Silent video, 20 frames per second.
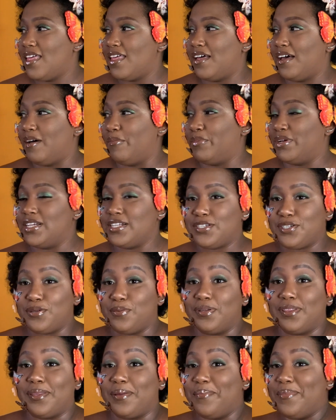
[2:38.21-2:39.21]
I'm gonna hit you
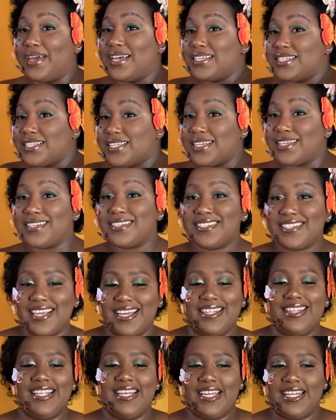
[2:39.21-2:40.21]
with the basics,
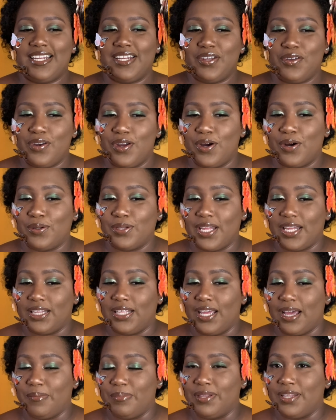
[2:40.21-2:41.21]
and then, you know,
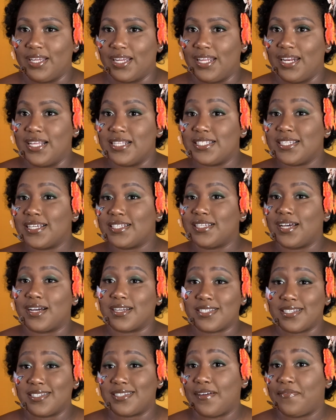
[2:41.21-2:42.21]
lately I've been looking at
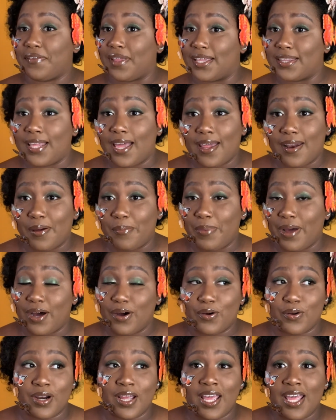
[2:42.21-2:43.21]
TikToks and stuff like that
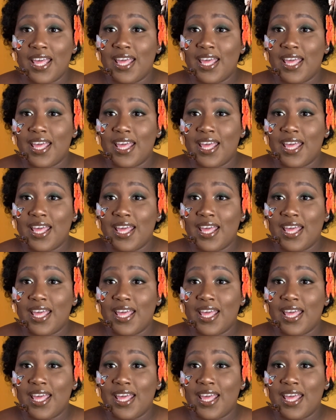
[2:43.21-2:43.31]
about